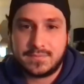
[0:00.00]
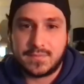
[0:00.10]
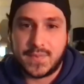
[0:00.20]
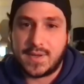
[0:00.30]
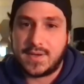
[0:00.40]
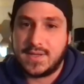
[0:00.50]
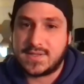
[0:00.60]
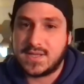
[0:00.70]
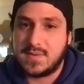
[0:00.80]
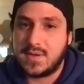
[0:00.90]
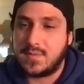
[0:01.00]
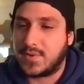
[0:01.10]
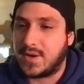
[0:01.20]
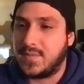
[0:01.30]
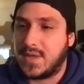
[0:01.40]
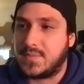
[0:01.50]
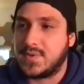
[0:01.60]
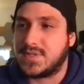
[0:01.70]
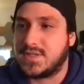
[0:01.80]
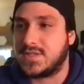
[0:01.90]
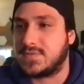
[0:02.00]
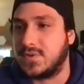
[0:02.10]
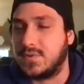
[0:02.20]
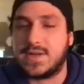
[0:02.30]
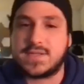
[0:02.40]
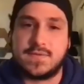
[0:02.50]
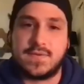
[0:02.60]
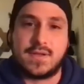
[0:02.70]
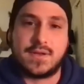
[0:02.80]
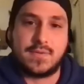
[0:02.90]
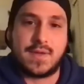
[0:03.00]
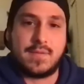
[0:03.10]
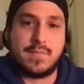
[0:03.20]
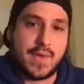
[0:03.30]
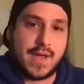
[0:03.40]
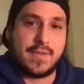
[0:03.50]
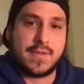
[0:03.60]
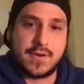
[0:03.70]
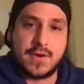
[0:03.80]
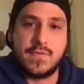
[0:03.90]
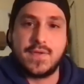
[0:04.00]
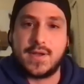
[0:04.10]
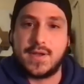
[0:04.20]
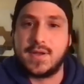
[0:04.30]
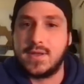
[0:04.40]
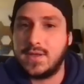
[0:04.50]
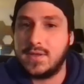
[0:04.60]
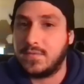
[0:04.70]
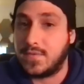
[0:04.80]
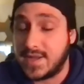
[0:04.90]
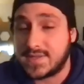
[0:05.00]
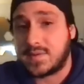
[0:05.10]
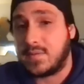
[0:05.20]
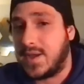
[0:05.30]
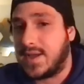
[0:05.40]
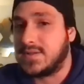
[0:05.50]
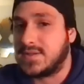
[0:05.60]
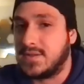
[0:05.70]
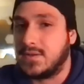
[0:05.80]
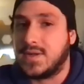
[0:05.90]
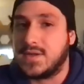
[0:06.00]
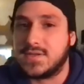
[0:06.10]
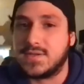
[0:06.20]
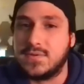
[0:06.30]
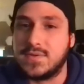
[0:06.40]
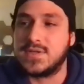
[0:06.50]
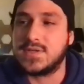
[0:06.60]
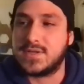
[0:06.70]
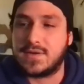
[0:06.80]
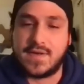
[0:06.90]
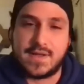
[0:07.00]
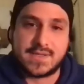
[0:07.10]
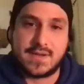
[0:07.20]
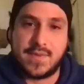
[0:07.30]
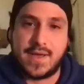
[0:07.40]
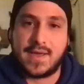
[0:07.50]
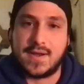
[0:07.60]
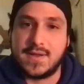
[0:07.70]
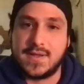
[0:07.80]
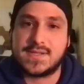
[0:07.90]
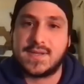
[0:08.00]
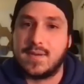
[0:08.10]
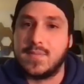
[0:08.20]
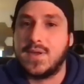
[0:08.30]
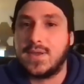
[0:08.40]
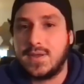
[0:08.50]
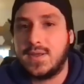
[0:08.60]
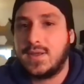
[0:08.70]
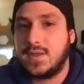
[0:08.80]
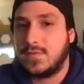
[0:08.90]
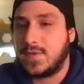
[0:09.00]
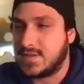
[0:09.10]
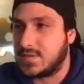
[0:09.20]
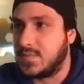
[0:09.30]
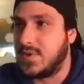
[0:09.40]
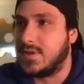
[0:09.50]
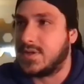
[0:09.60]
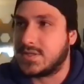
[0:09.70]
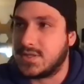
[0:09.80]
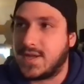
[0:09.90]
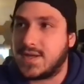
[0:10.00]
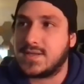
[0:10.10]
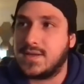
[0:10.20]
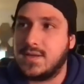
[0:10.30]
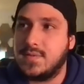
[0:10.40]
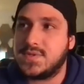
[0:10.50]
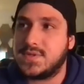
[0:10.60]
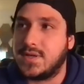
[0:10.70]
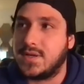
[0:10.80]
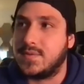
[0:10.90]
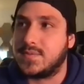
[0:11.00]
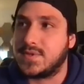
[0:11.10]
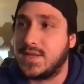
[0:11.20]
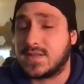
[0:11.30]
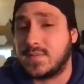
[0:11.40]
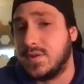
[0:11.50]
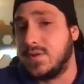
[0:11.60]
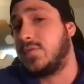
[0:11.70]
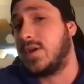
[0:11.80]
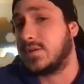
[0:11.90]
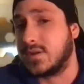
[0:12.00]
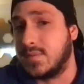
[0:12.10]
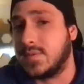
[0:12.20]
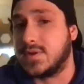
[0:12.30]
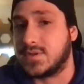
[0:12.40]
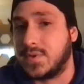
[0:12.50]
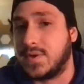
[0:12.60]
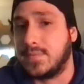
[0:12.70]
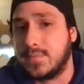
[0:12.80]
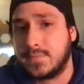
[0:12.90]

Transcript: but it's going to be a problem that persists for the rest of it, with battling COVID and fans coming back into the arena too. We just saw fans come back at a Knicks game. Fans have been at the Jazz games. So that's going to be a new factor coming in as well.